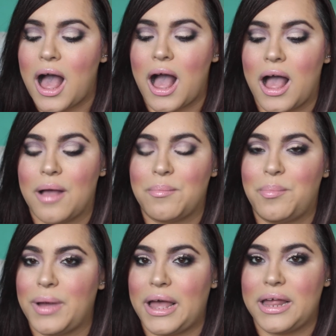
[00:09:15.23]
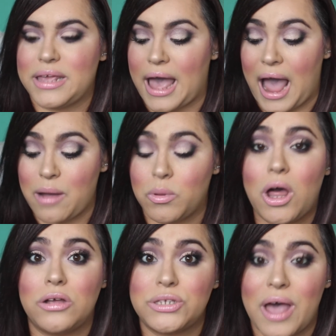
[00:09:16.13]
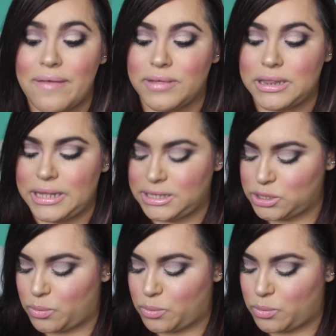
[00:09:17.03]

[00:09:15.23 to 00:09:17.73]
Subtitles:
But yeah, I will also have a link